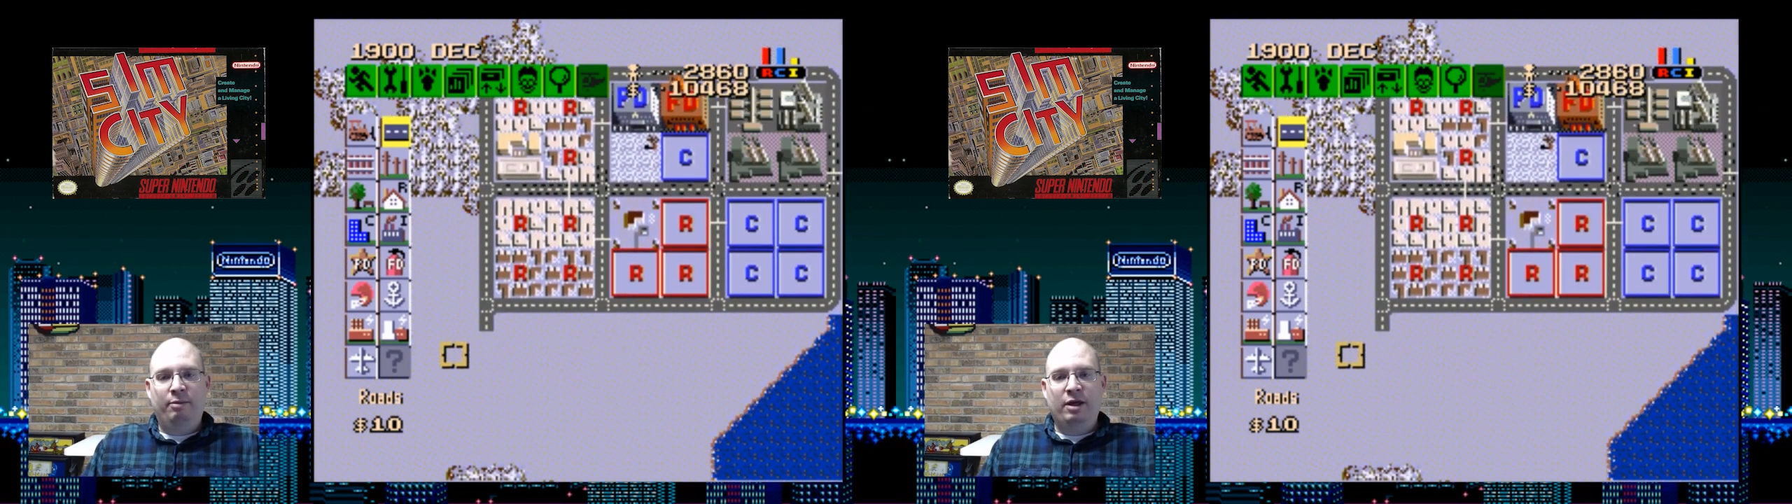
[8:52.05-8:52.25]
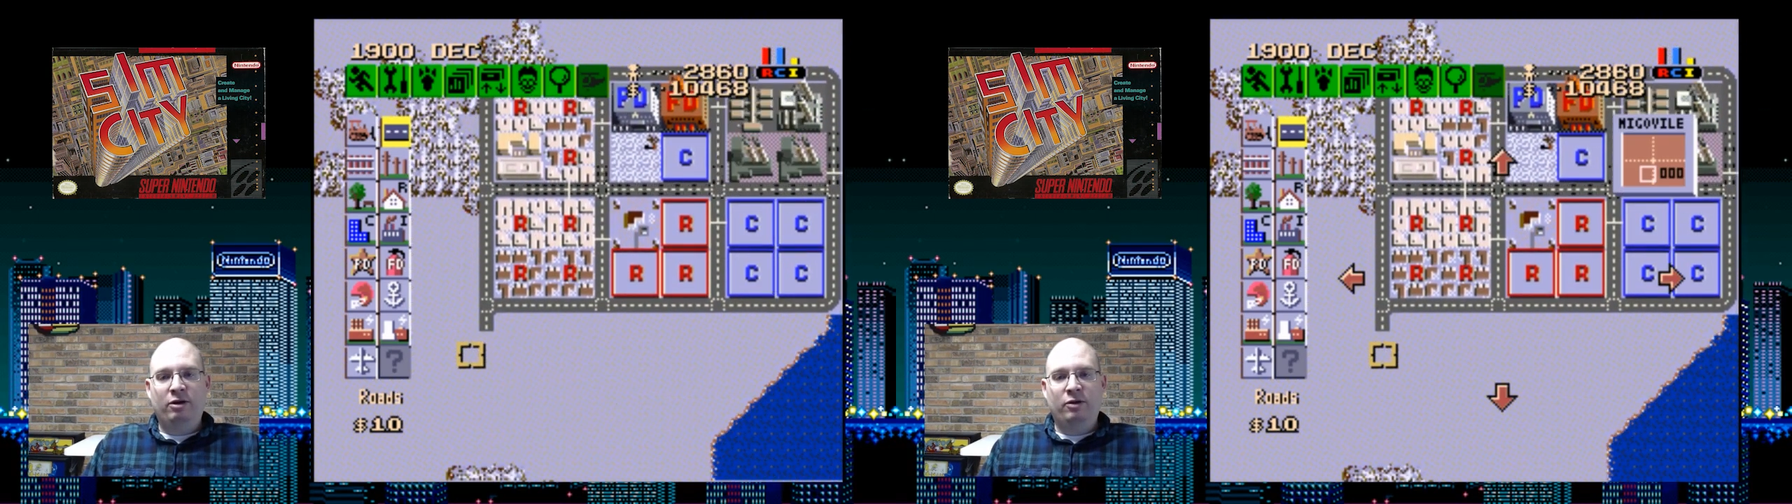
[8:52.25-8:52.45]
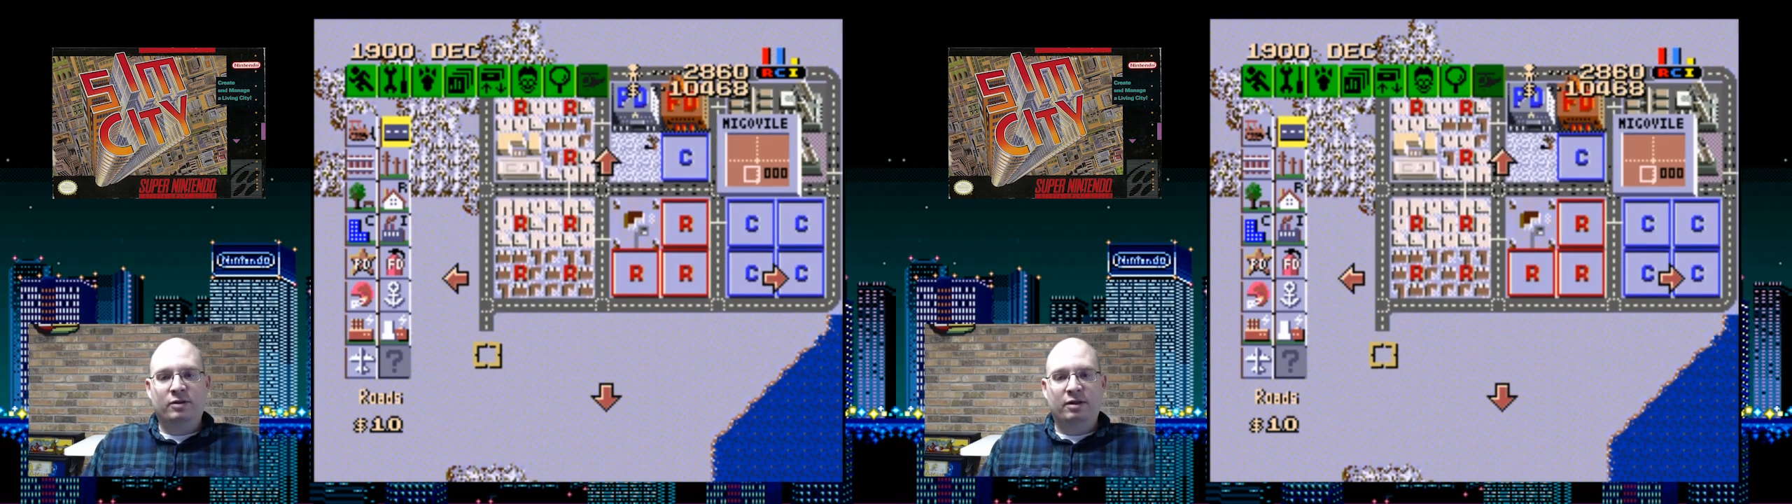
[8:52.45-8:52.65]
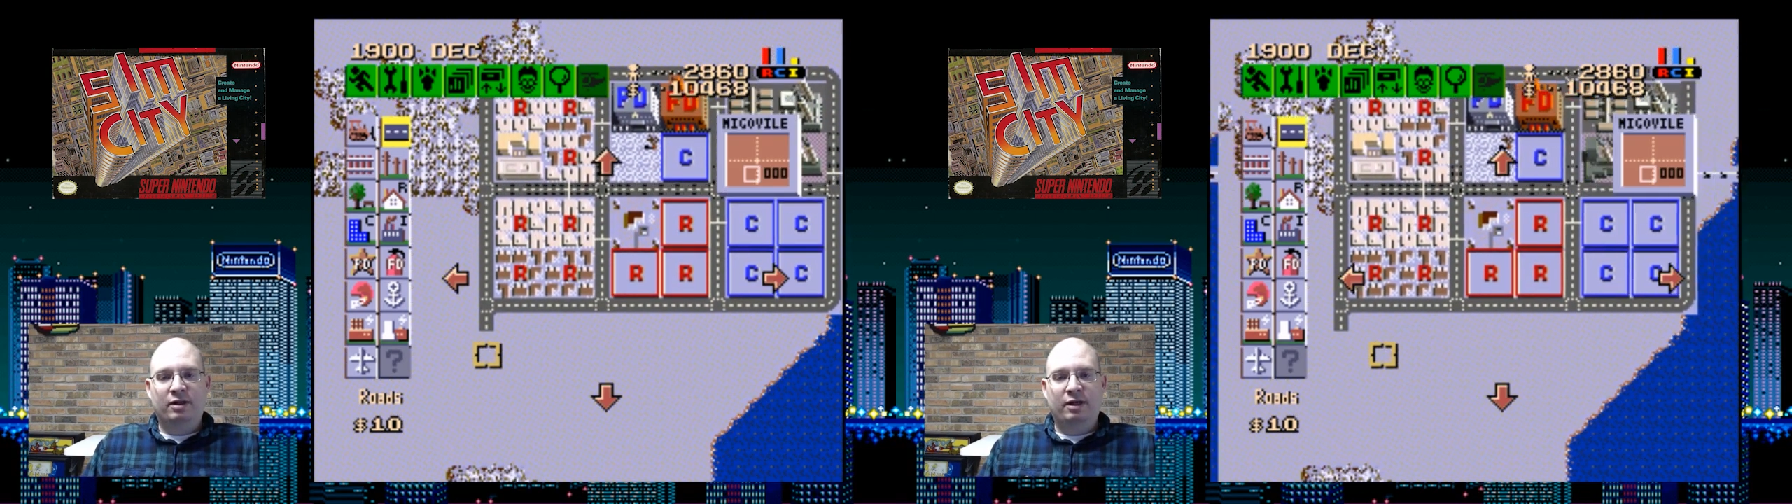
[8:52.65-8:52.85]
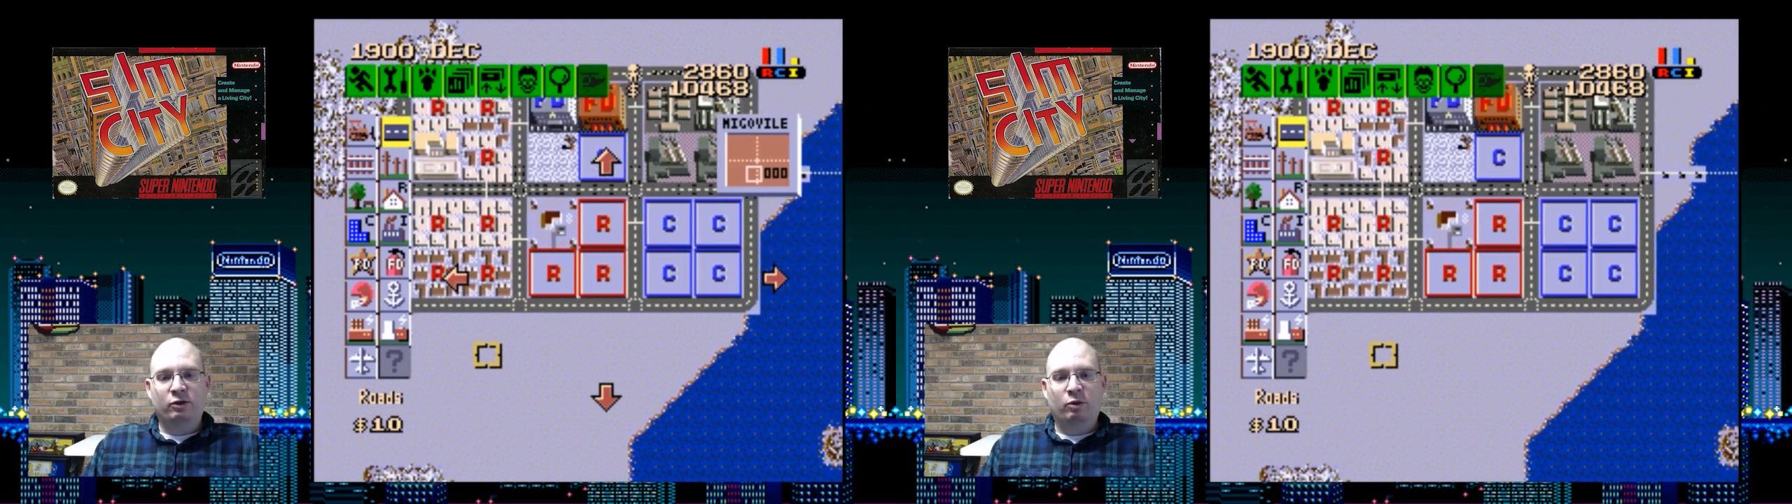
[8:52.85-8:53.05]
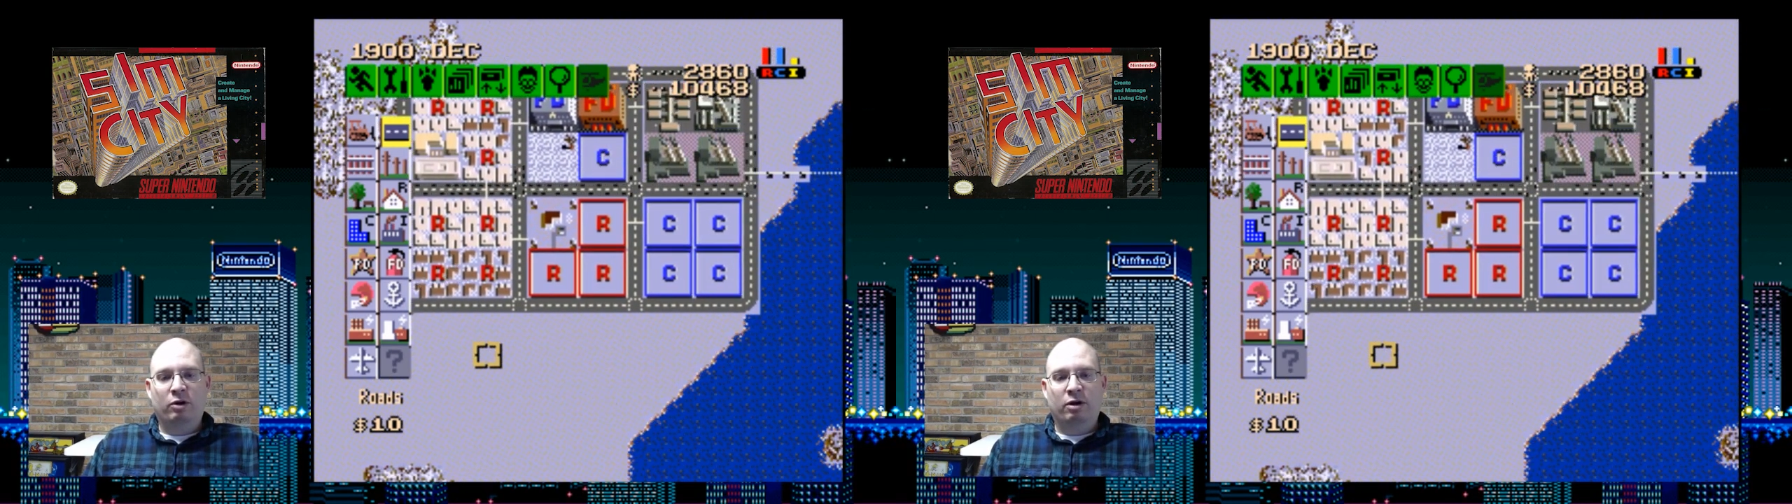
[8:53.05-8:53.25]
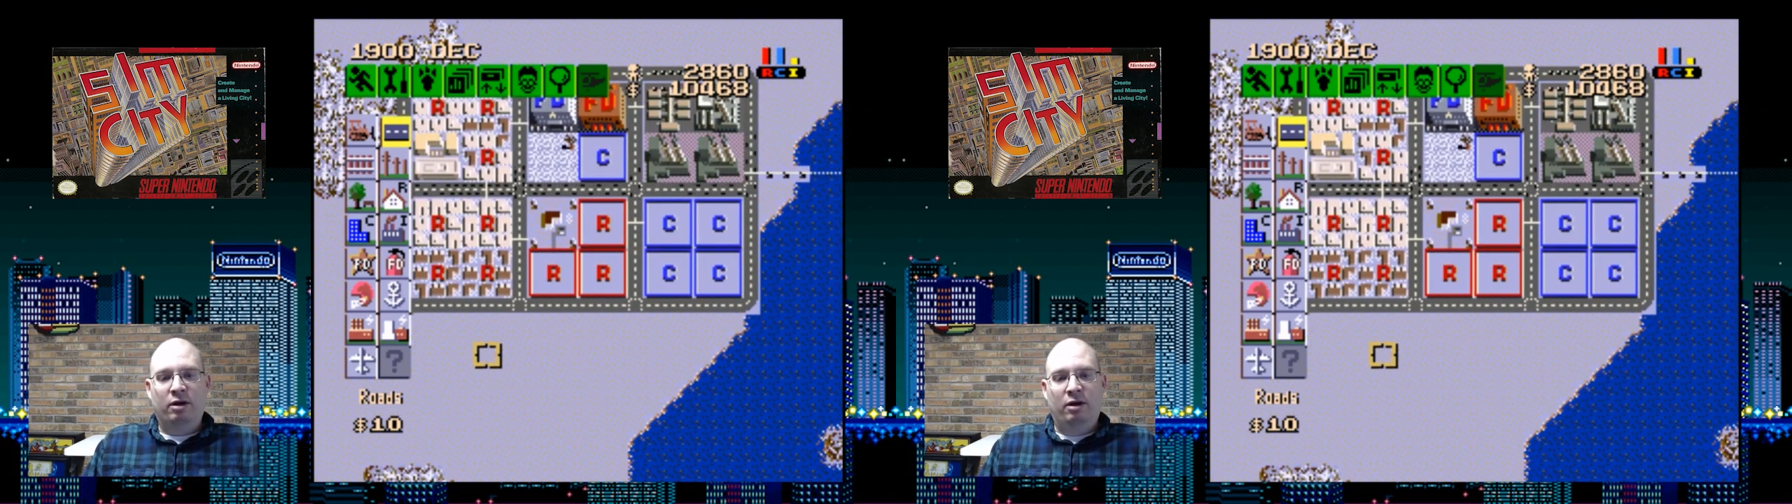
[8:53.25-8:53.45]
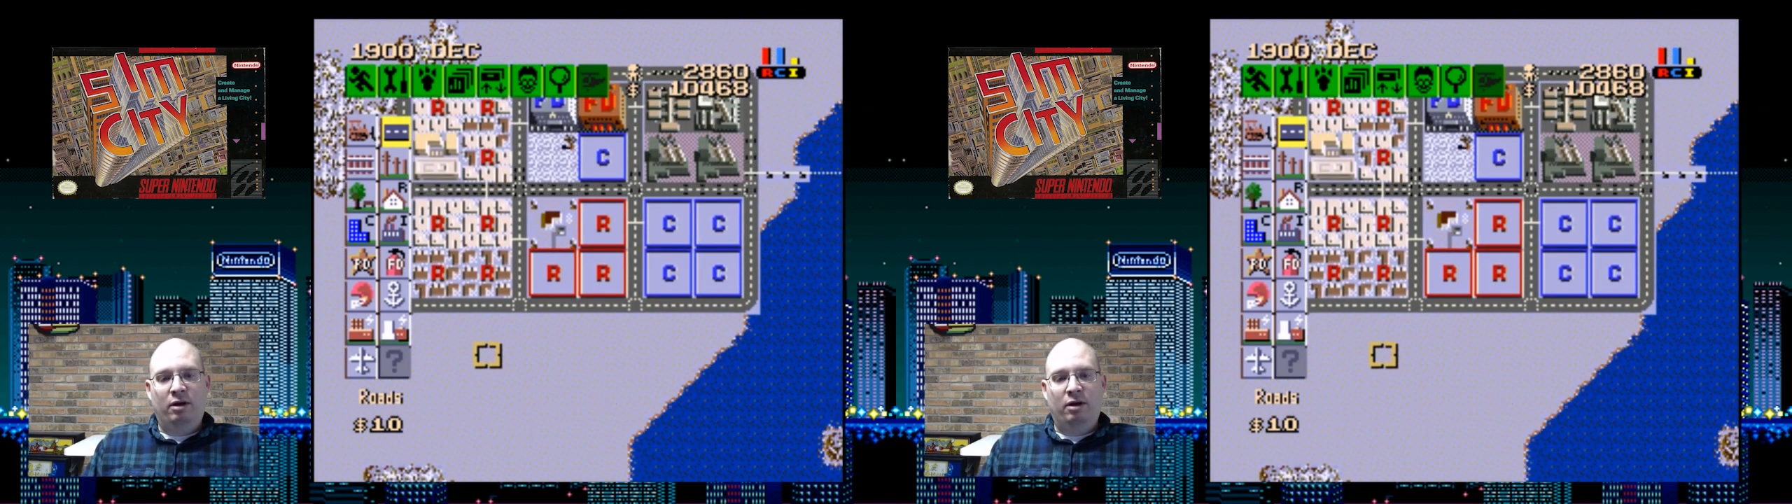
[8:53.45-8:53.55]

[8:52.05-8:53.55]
menus and things work.